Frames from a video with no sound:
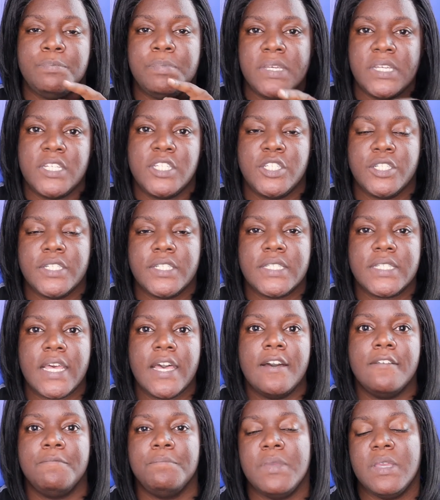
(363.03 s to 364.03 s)
pictures
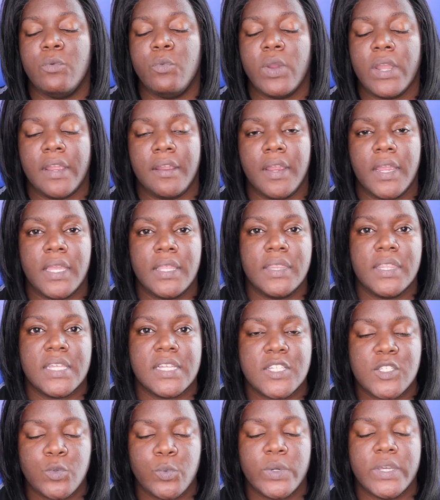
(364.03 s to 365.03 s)
of me wearing
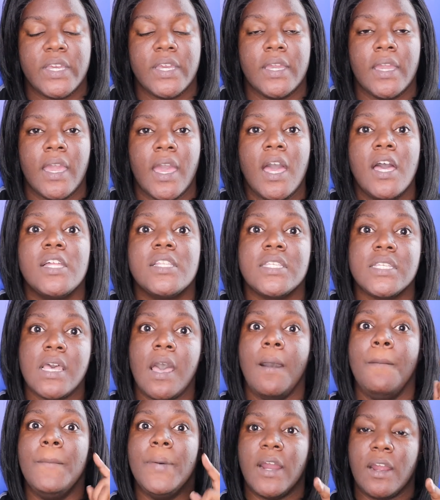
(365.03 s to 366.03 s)
this wig
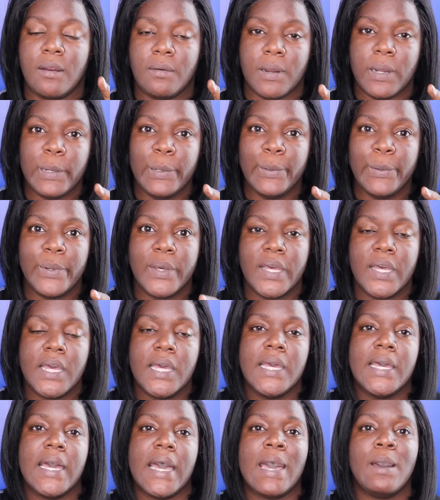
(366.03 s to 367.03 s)
tomorrow.
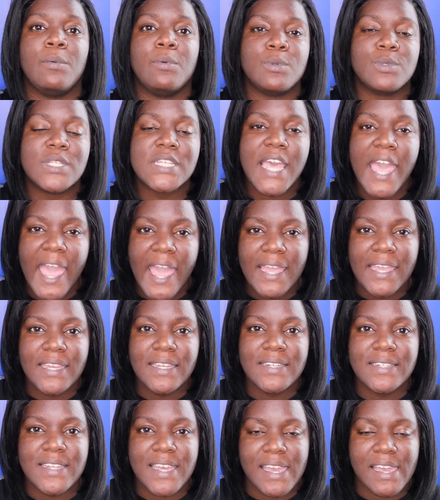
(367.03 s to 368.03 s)
I will tack
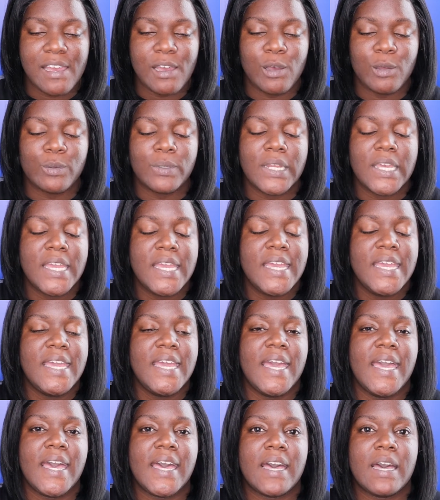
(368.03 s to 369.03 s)
it down,
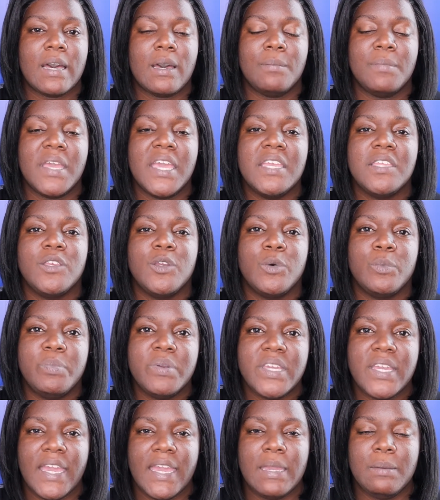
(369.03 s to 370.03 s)
and you'll
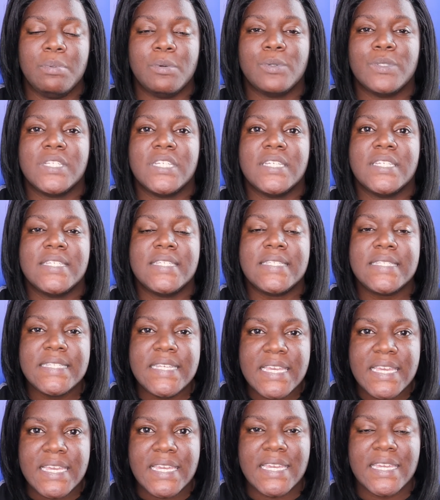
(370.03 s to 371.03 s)
be able to
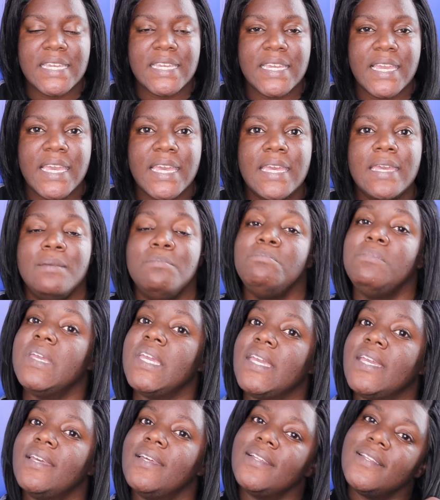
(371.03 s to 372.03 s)
see
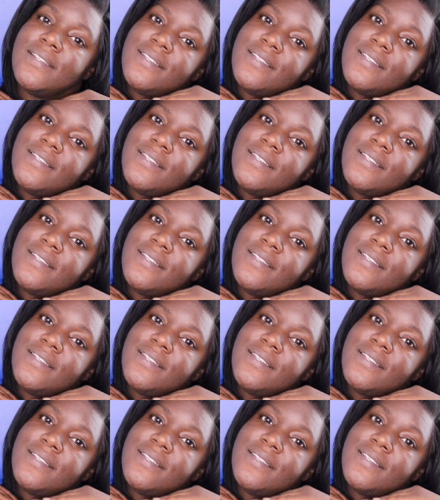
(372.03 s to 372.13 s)
me,